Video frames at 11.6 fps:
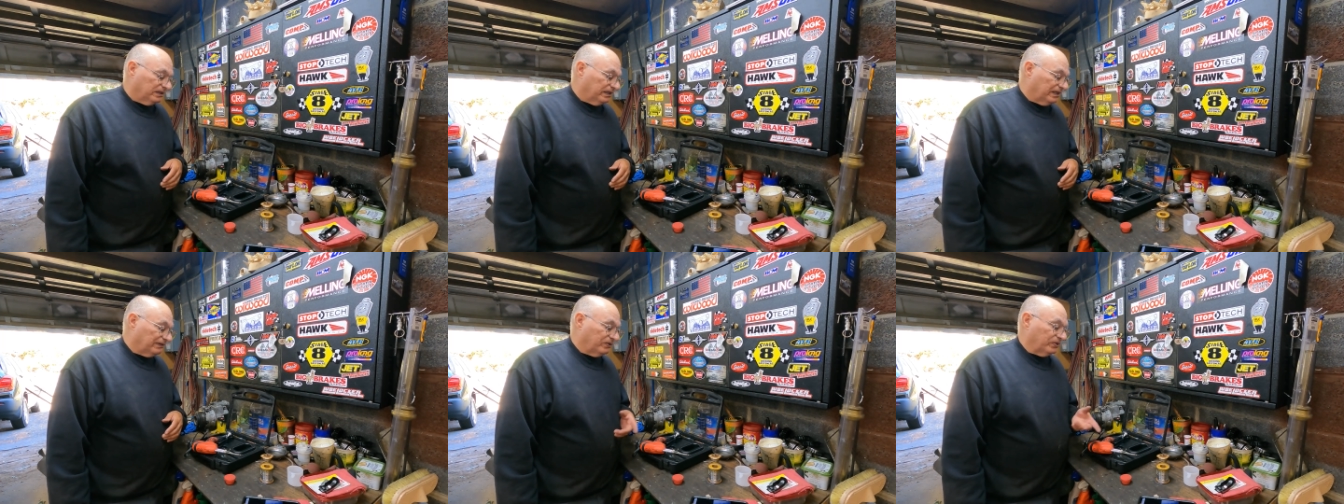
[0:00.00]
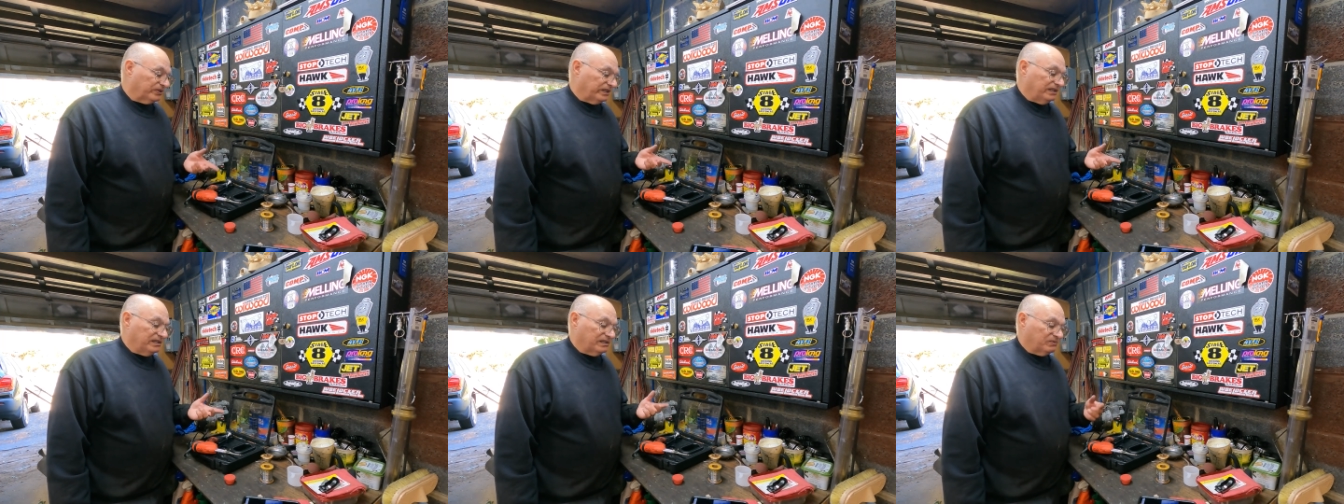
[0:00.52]
And of course I
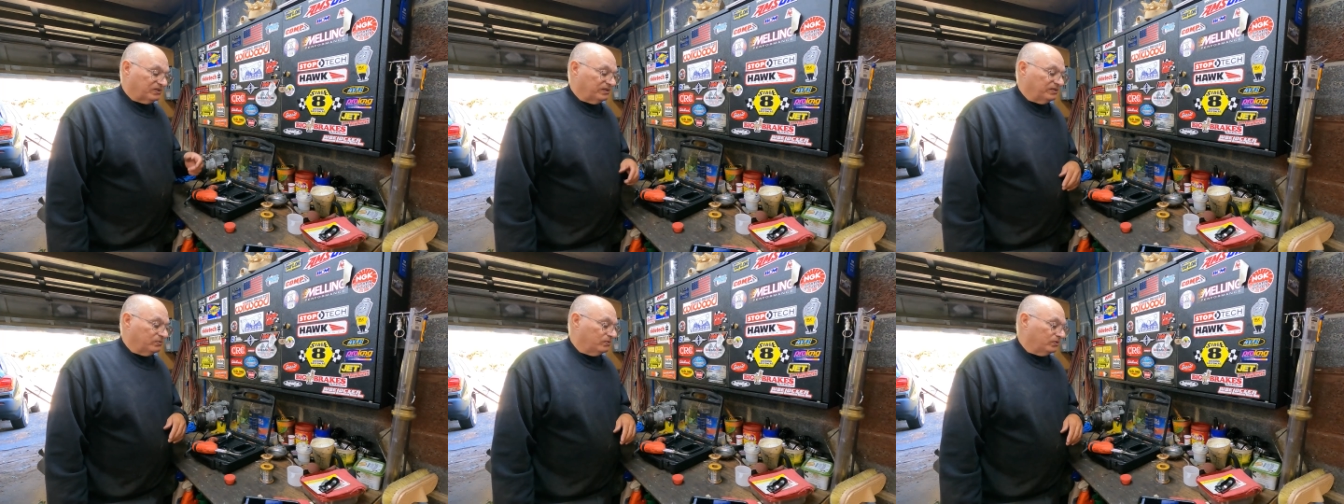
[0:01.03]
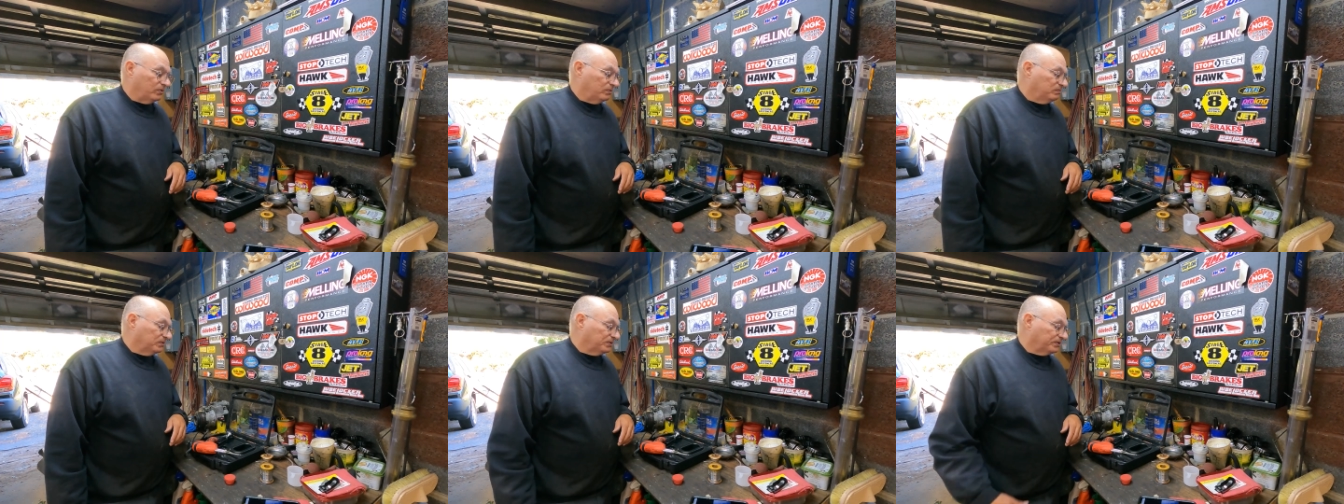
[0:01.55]
need some steel wool,
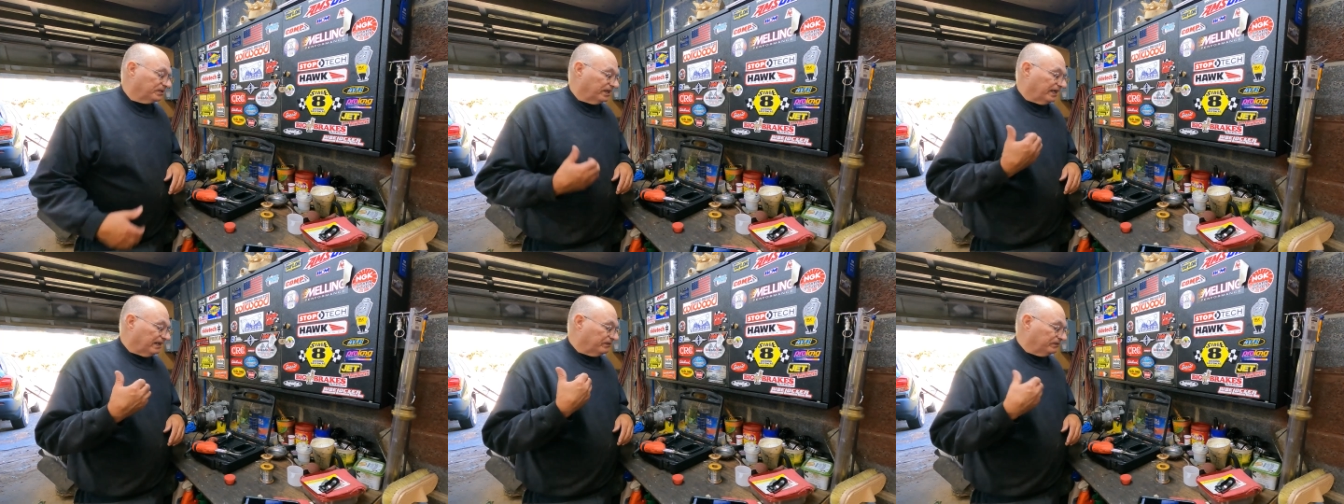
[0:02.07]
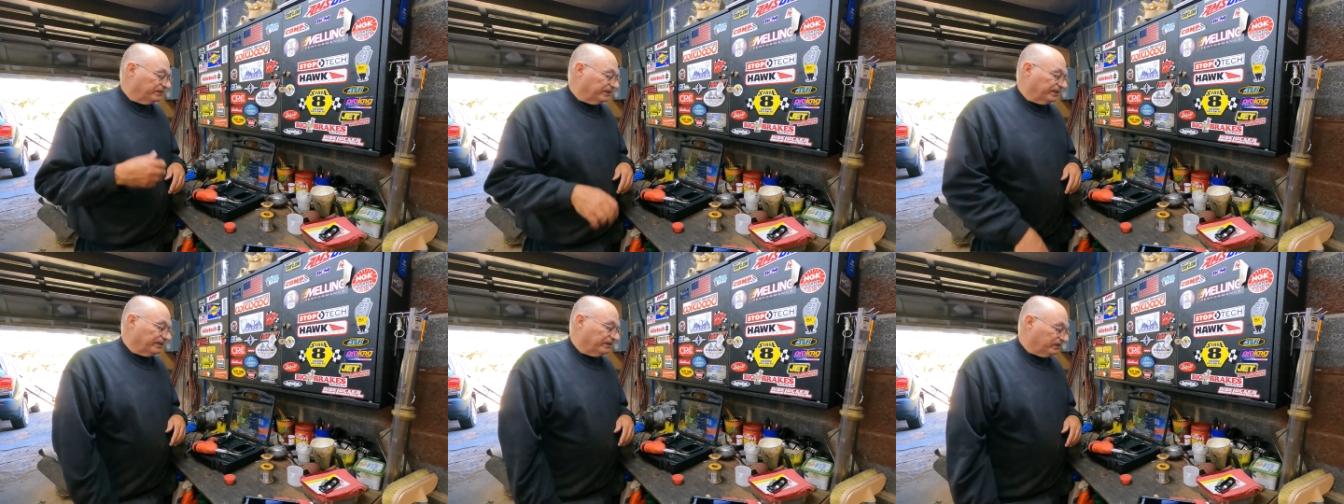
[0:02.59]
which I have over
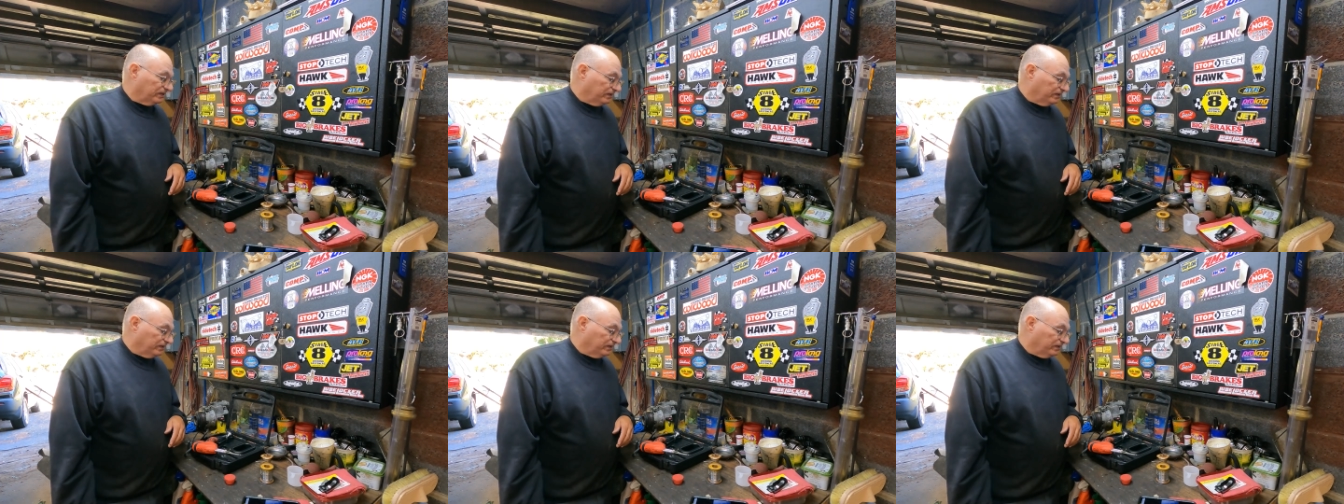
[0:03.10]
there.